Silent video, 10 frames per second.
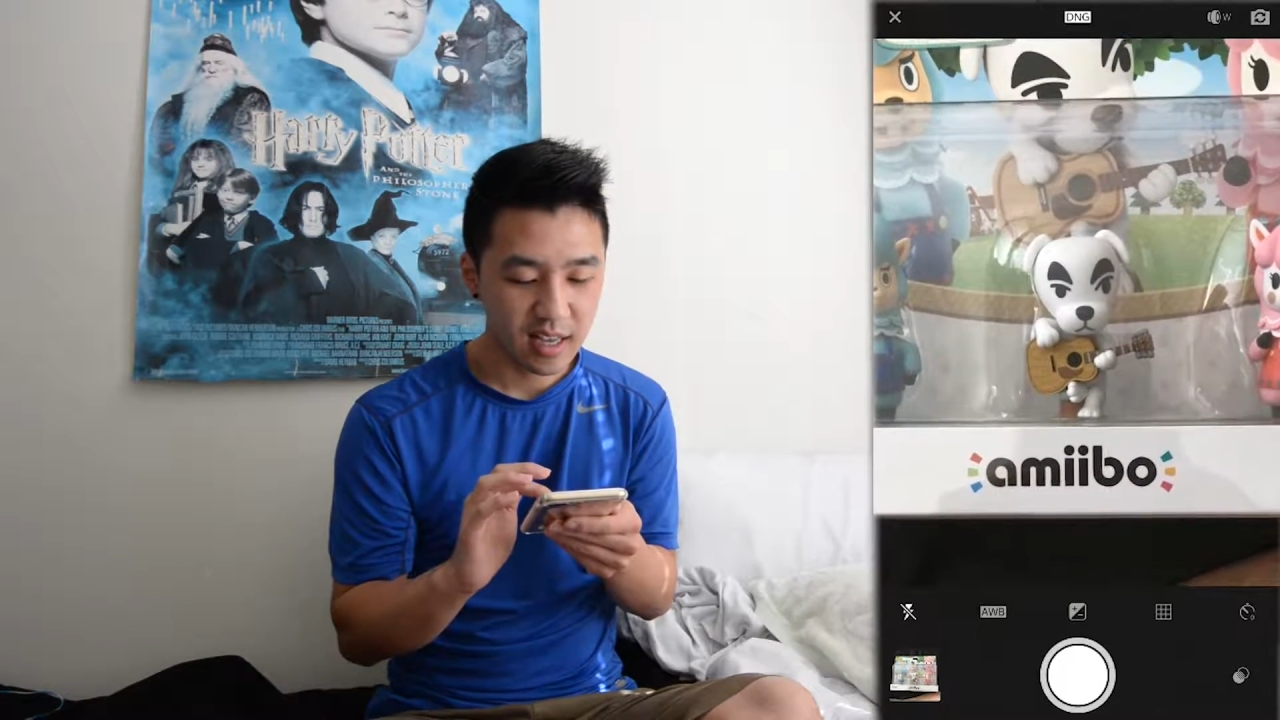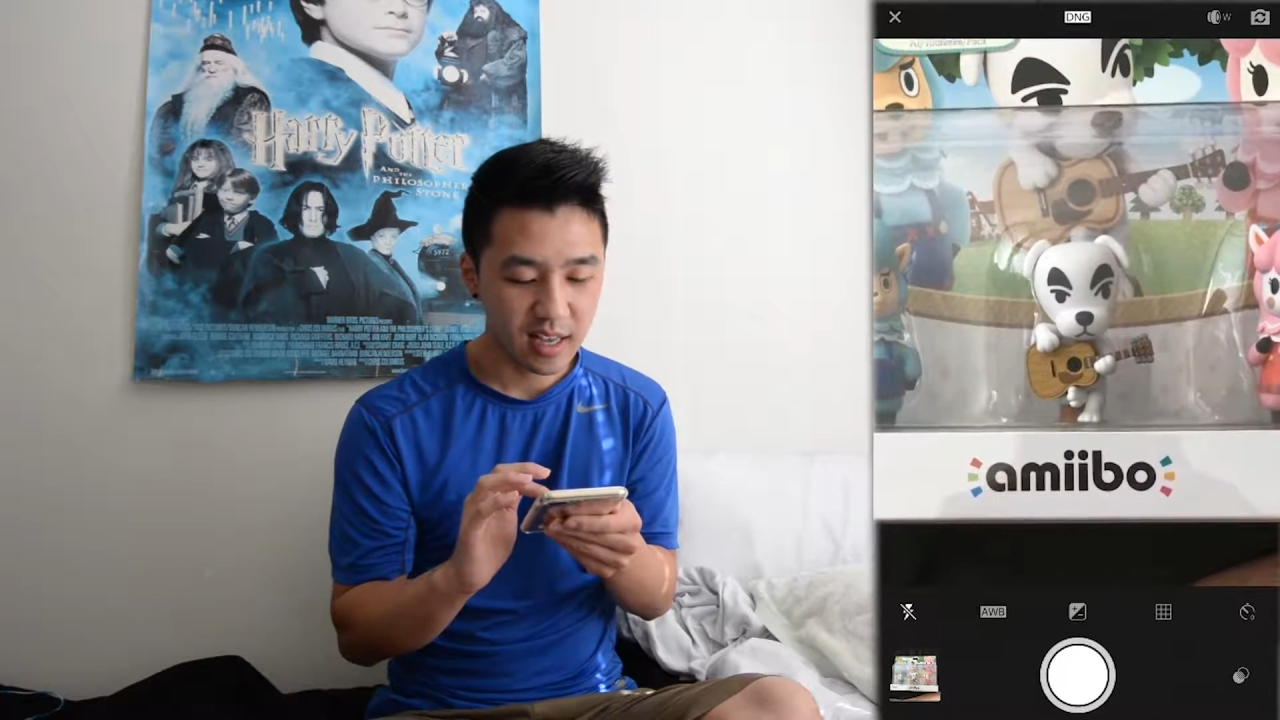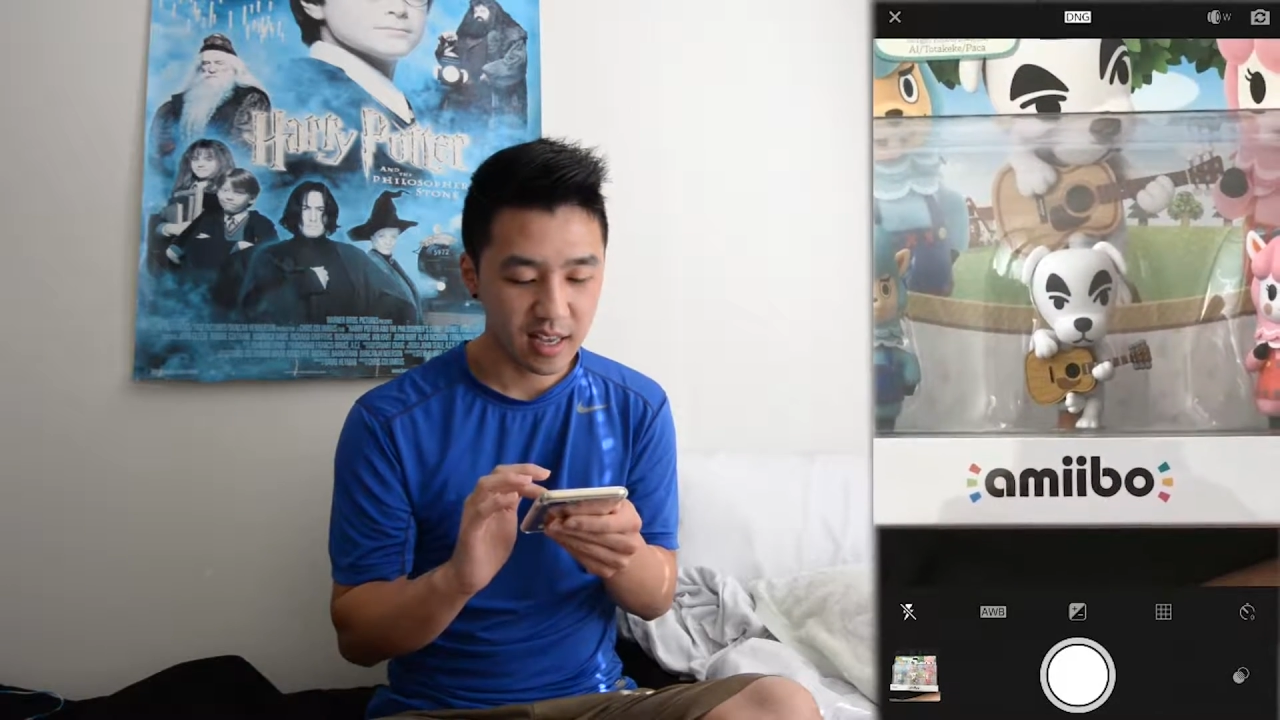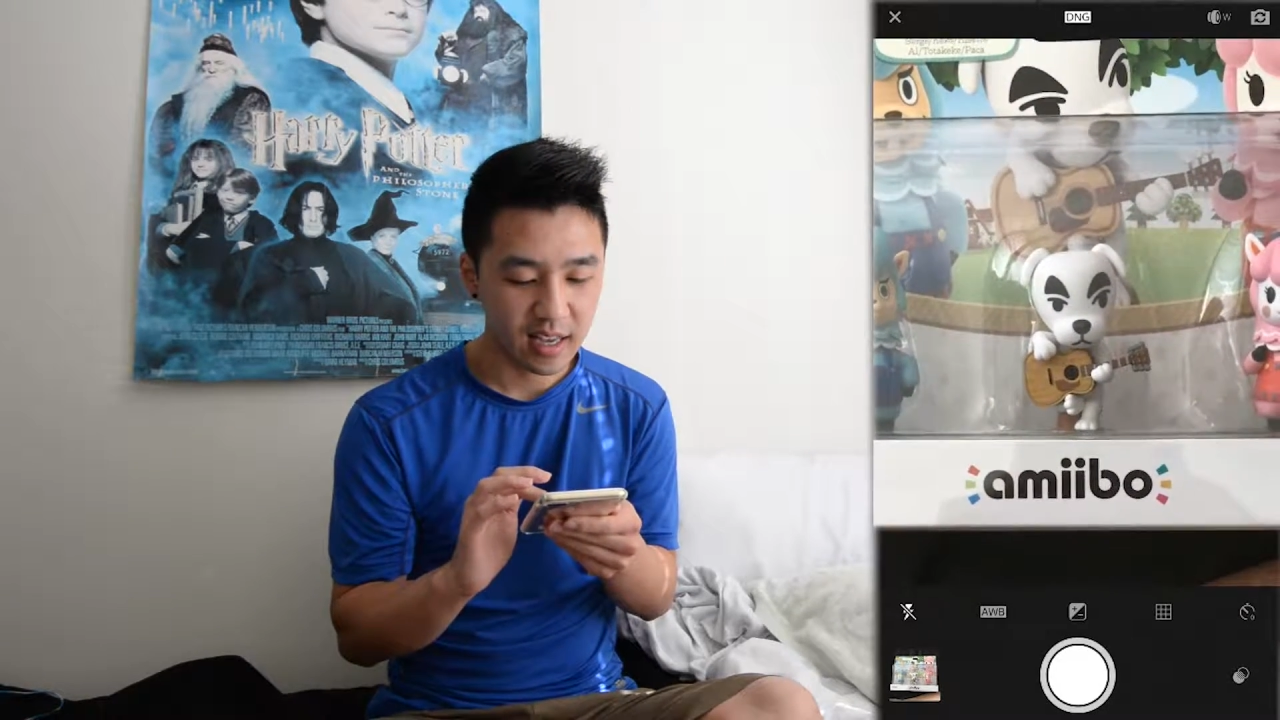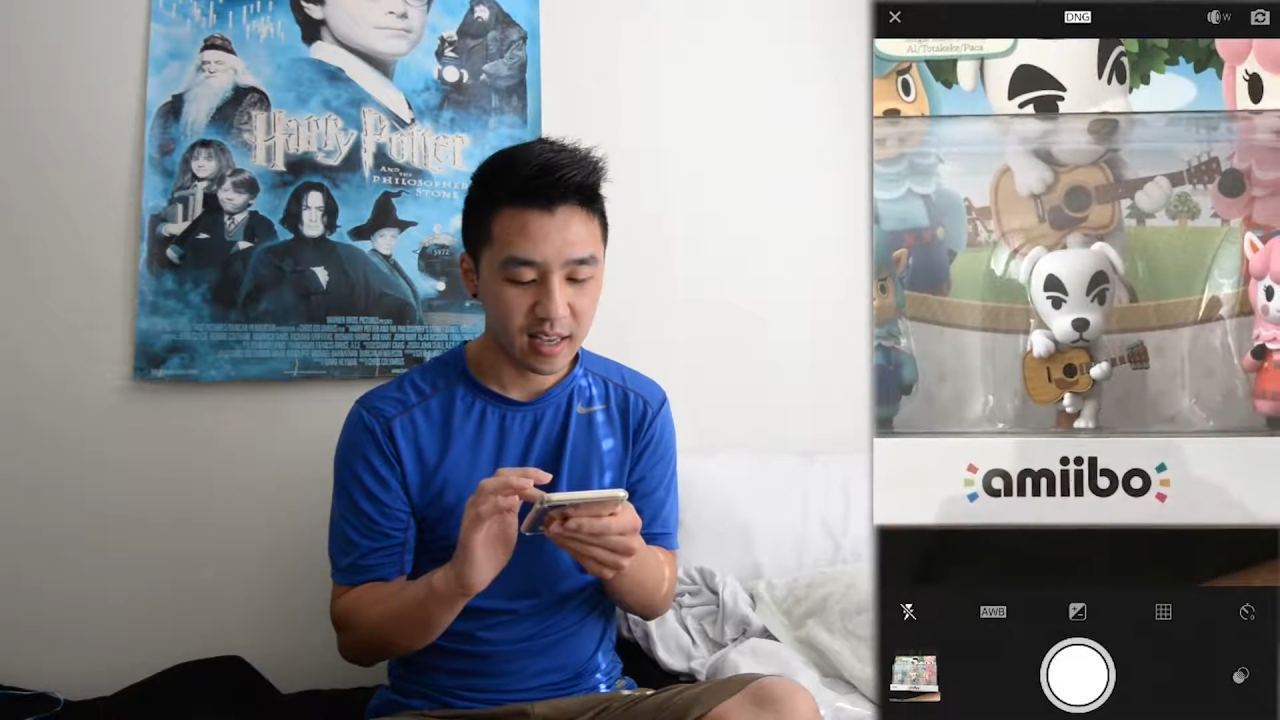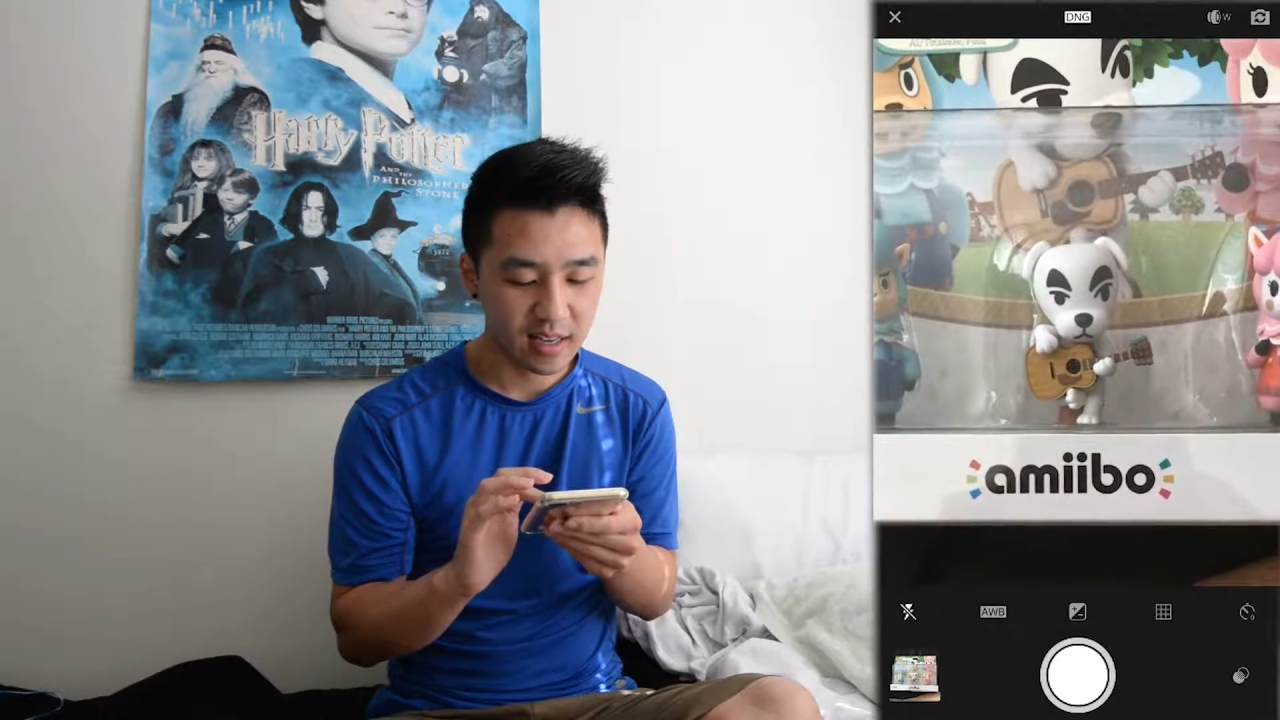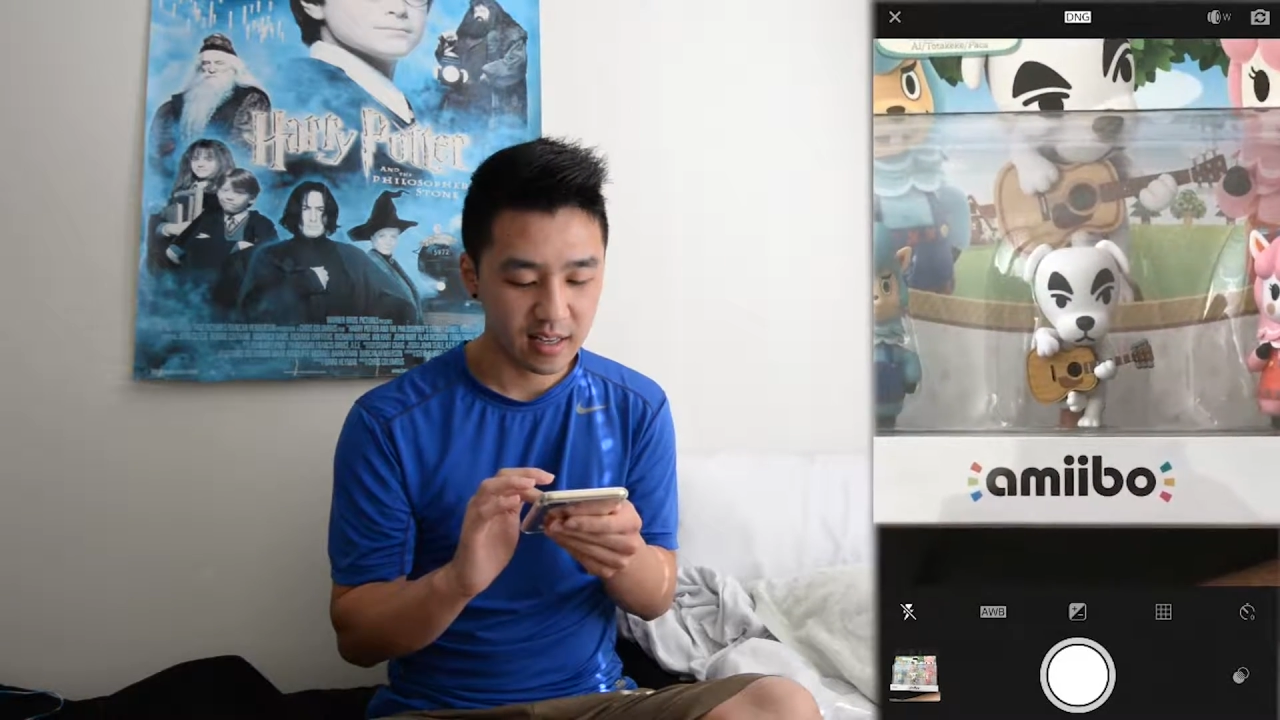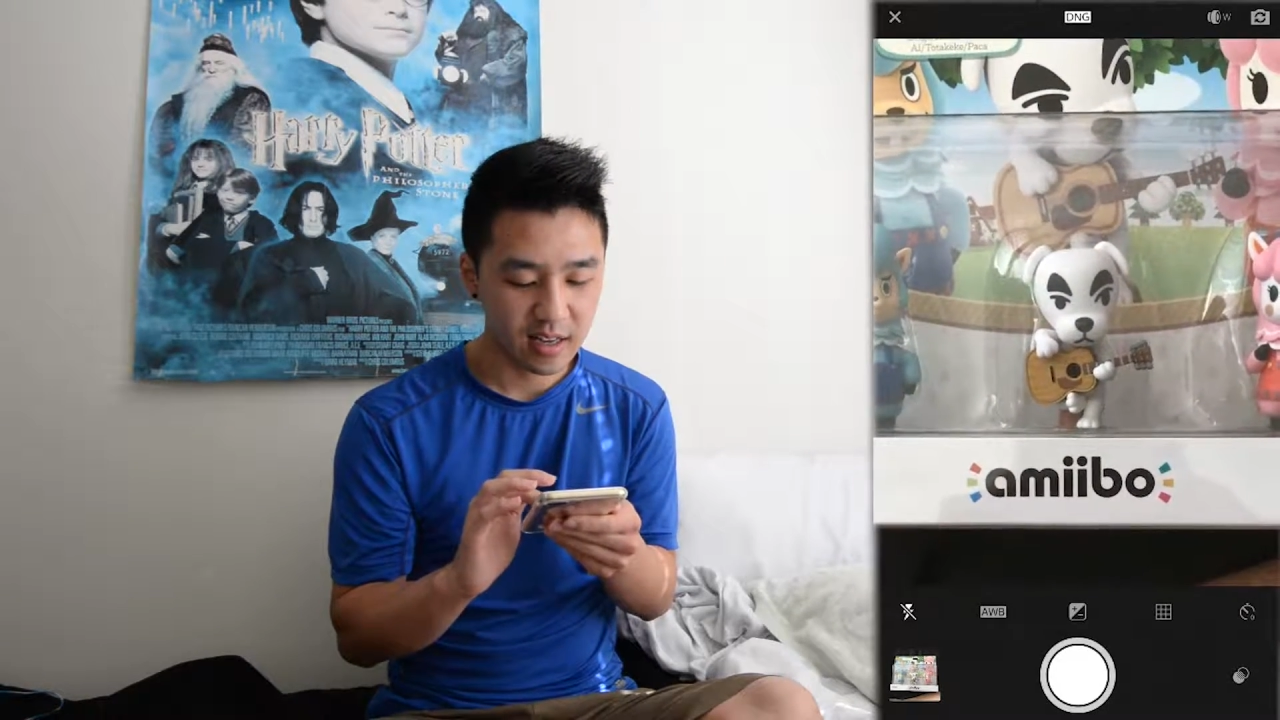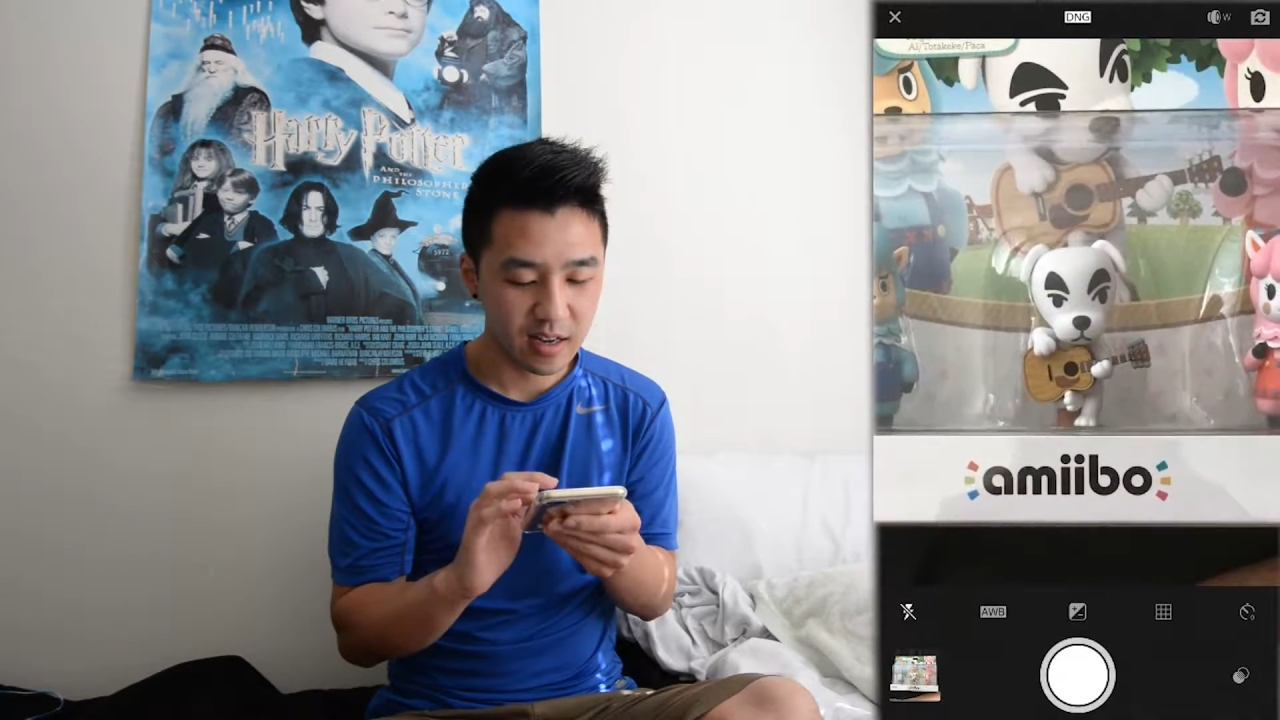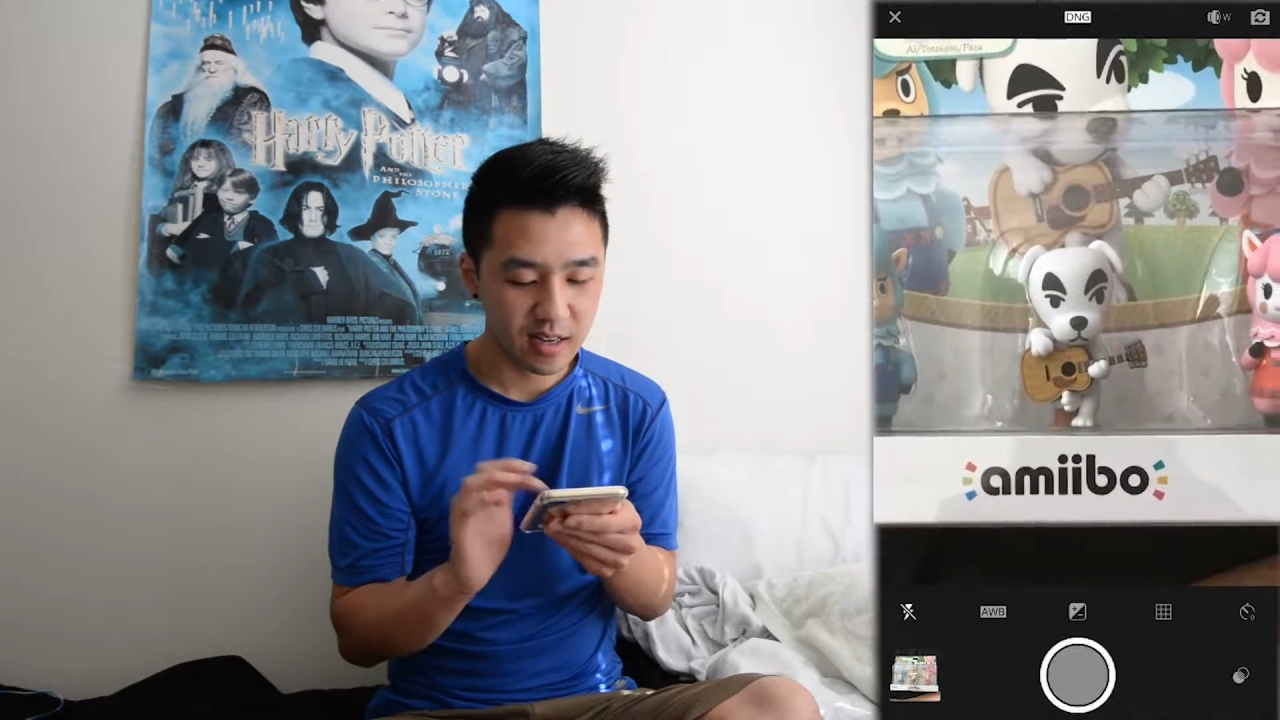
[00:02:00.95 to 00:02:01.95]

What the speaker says: and you can